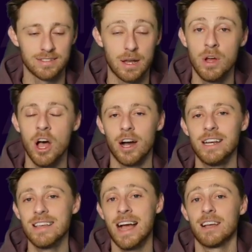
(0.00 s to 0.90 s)
Now, I
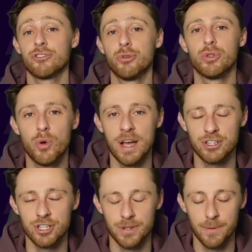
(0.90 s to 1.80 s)
need to ask you the
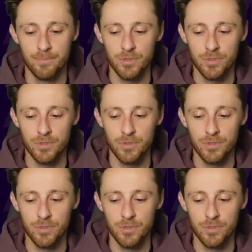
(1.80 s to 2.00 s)
question.